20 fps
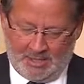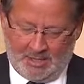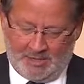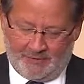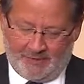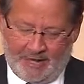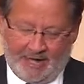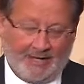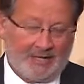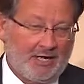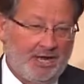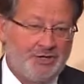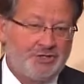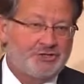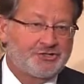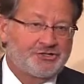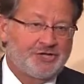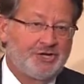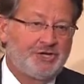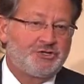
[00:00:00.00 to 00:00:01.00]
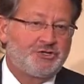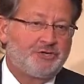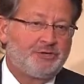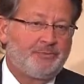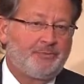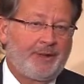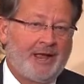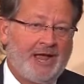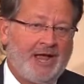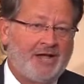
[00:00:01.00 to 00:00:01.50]
That legislation
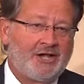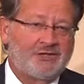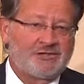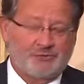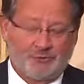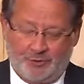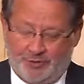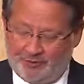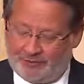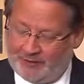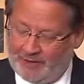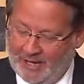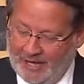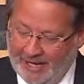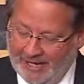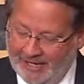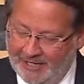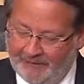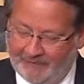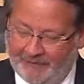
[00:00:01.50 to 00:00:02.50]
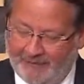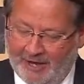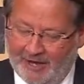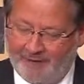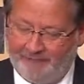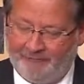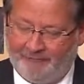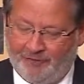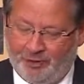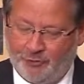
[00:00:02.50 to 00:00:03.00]
passed with
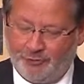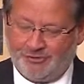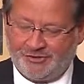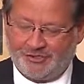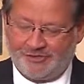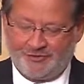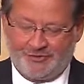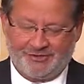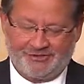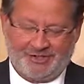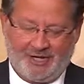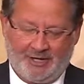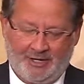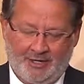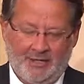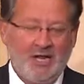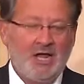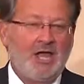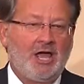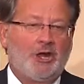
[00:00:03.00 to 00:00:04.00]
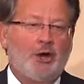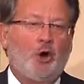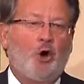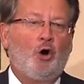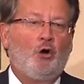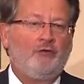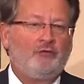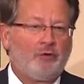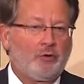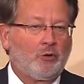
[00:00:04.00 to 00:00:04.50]
85 votes in the Senate, an
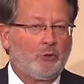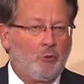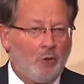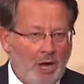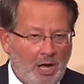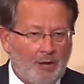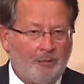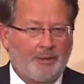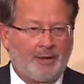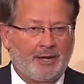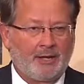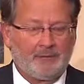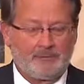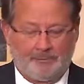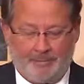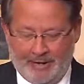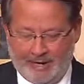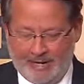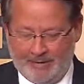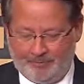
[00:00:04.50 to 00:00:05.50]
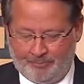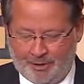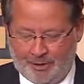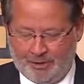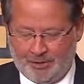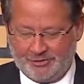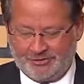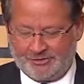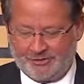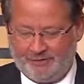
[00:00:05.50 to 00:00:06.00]
overwhelming
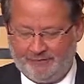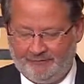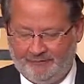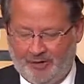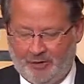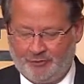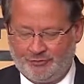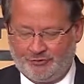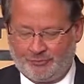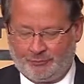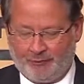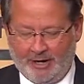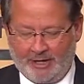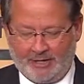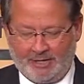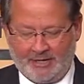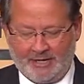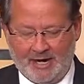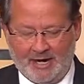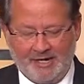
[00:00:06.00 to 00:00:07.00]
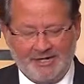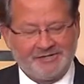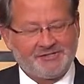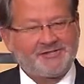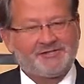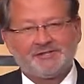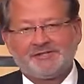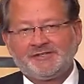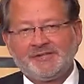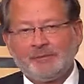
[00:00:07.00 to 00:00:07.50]
bipartisan vote to recognize
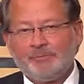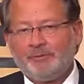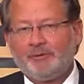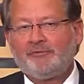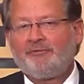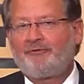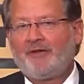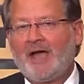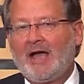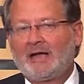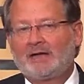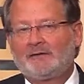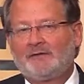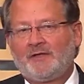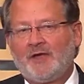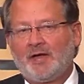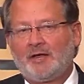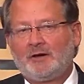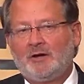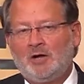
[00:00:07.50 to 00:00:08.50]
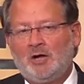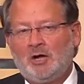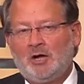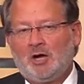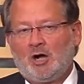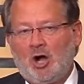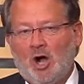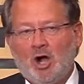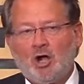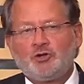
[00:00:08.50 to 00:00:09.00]
the simple fact that
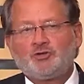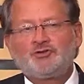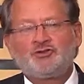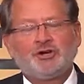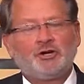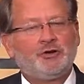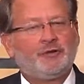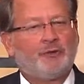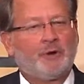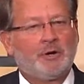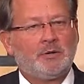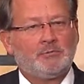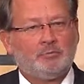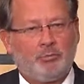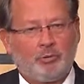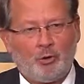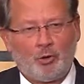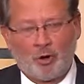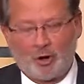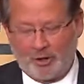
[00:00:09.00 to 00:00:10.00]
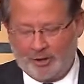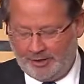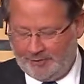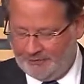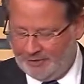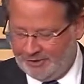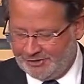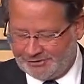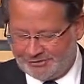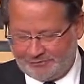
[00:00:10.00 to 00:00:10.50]
all children born in
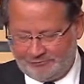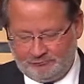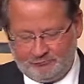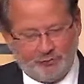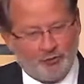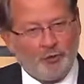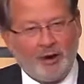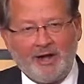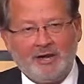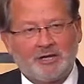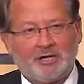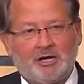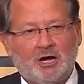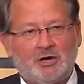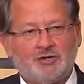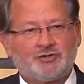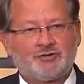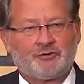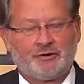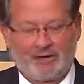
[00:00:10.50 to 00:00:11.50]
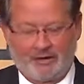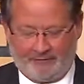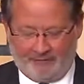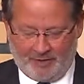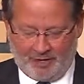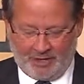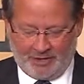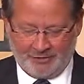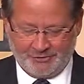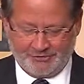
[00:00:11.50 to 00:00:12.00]
this great country of
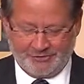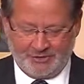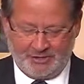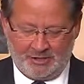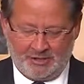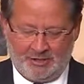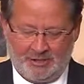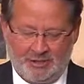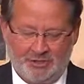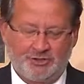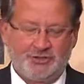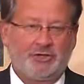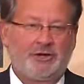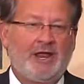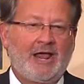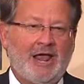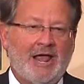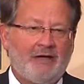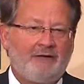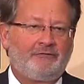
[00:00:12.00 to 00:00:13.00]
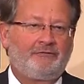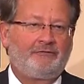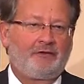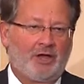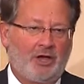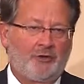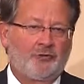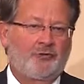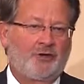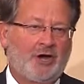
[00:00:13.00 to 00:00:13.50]
ours should have
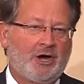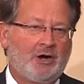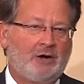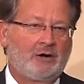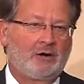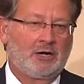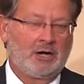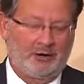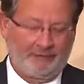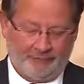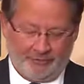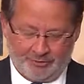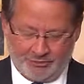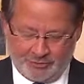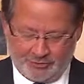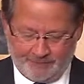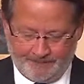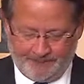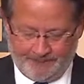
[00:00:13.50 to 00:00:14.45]
health care coverage.